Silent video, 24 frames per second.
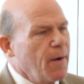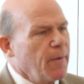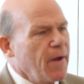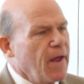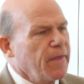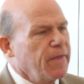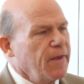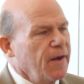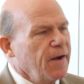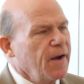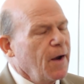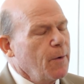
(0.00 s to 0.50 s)
I
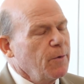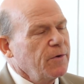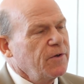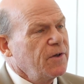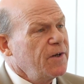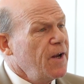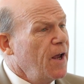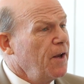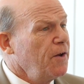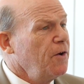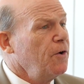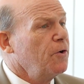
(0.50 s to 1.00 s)
think I was
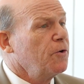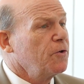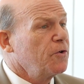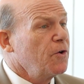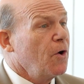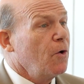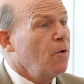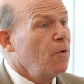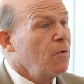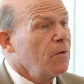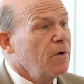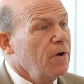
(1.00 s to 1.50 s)
10 years
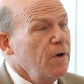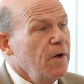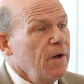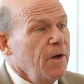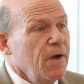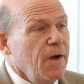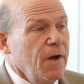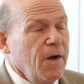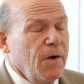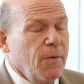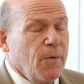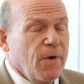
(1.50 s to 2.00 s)
old
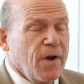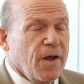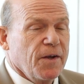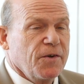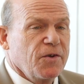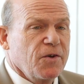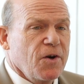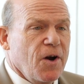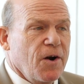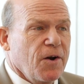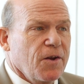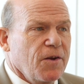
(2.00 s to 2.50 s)
when I
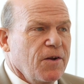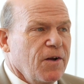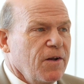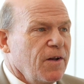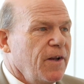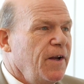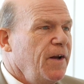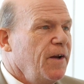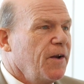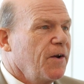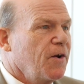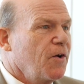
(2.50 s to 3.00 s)
started
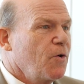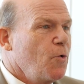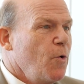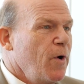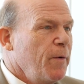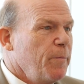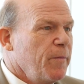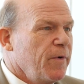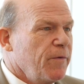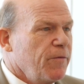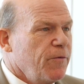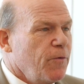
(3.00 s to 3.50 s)
cleaning
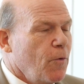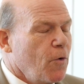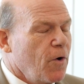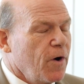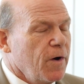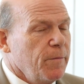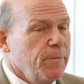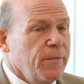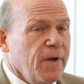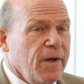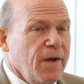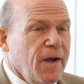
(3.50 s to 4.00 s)
equipment for
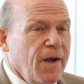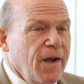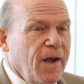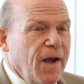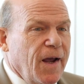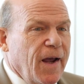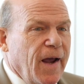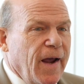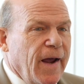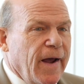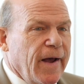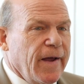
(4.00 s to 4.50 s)
him.
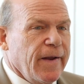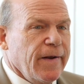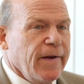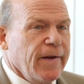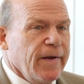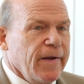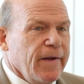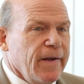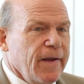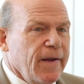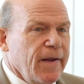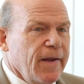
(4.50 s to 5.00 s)
And
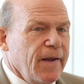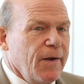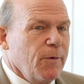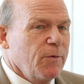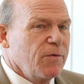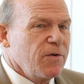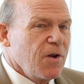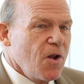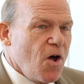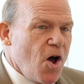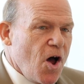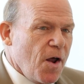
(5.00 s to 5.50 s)
it
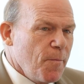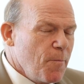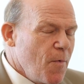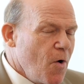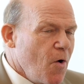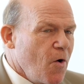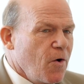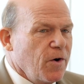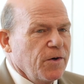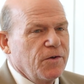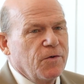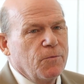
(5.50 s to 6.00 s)
was
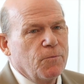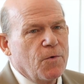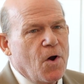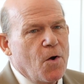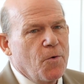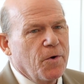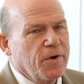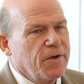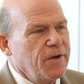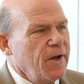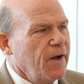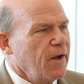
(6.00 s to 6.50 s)
lawnmowers and
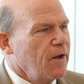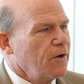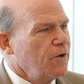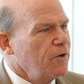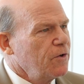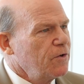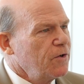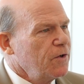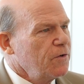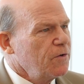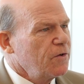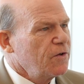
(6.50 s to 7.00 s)

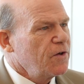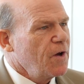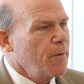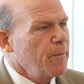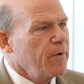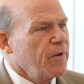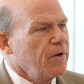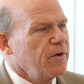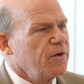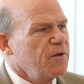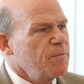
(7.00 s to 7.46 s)
rototillers and some of the